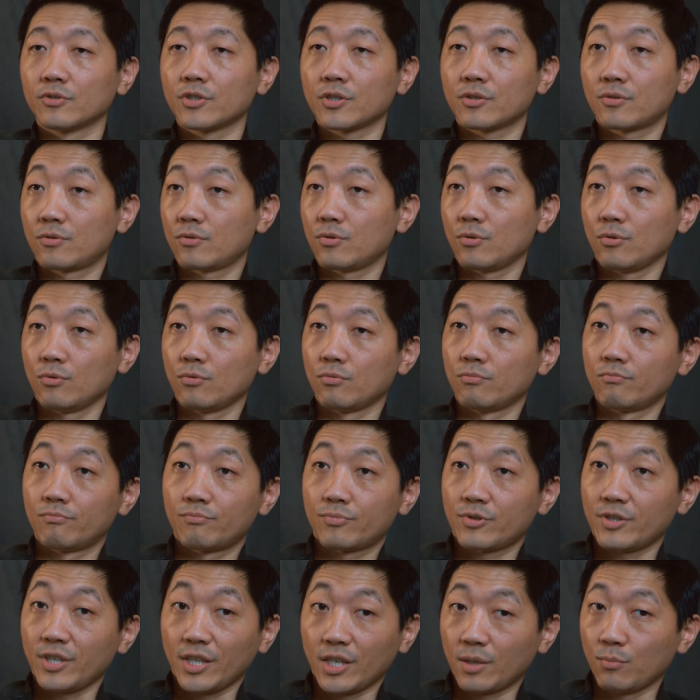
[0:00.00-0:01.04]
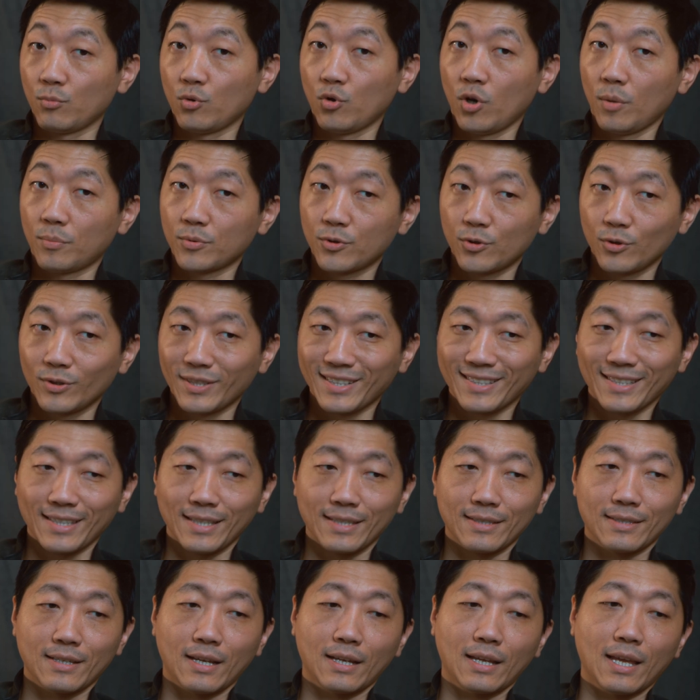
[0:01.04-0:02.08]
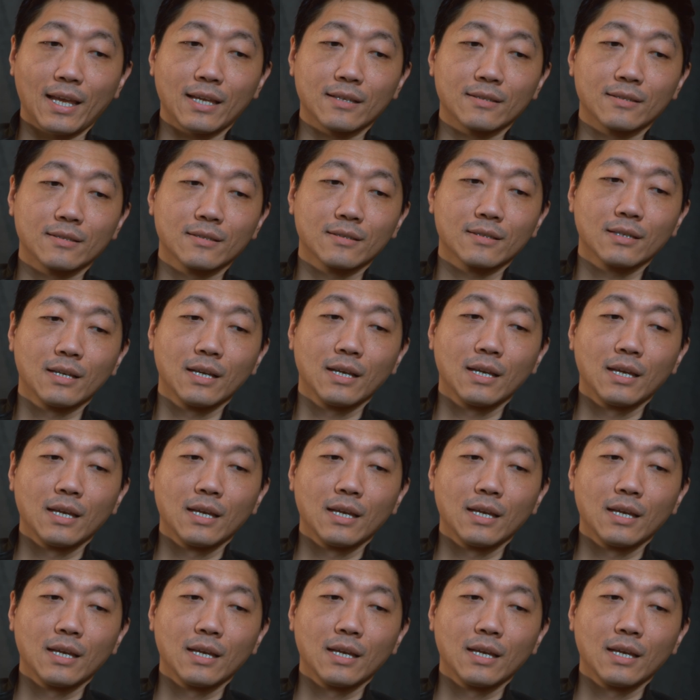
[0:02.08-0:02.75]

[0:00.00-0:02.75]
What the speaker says: just to seek more opportunities, I guess.